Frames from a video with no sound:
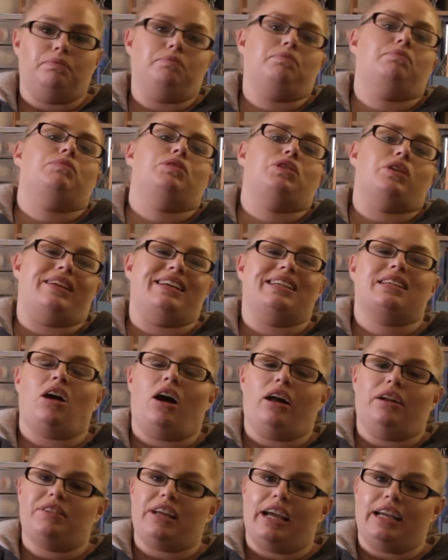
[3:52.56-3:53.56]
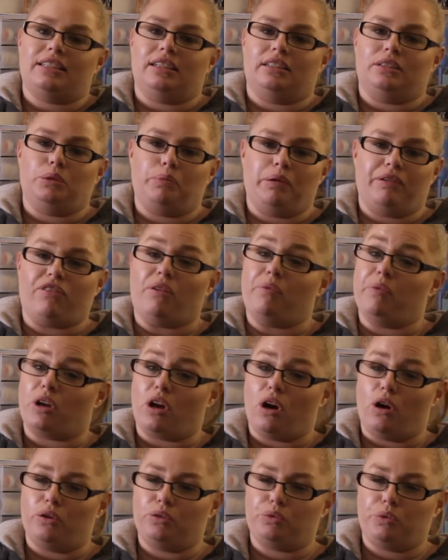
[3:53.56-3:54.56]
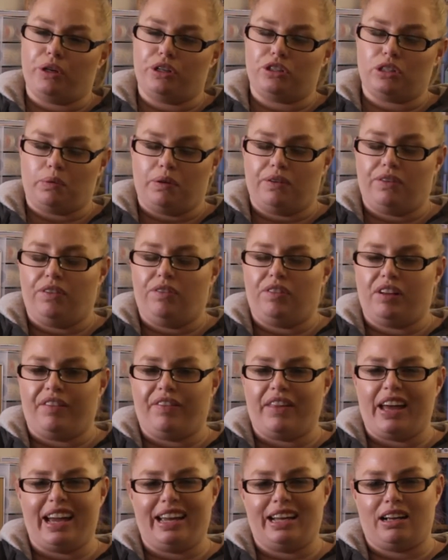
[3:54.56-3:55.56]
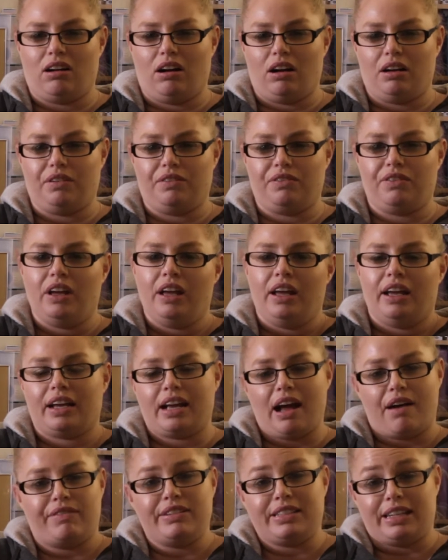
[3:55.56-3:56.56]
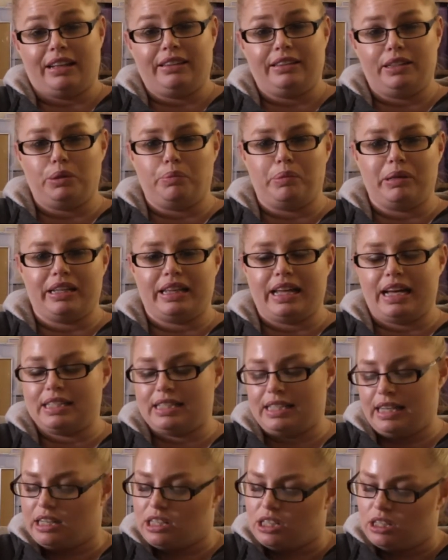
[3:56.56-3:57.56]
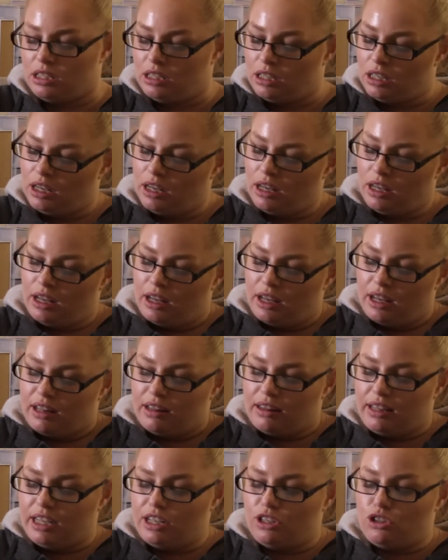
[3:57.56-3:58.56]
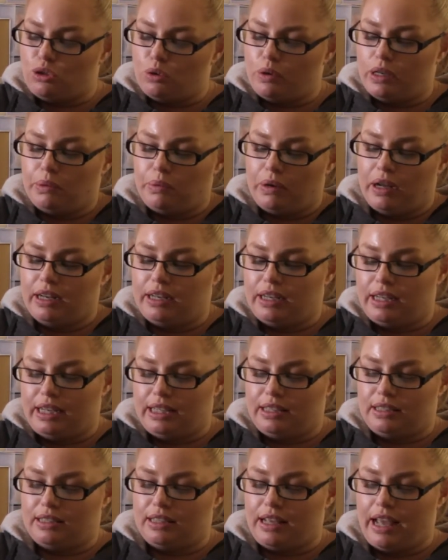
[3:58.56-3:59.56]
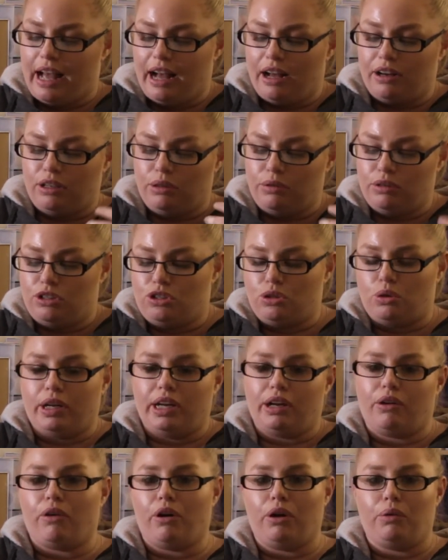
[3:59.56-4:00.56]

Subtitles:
So it kind of takes a little bit from the goals workshop. If you've done that, it kind of covers a little bit of that section. The enjoy one is how do you enjoy and grow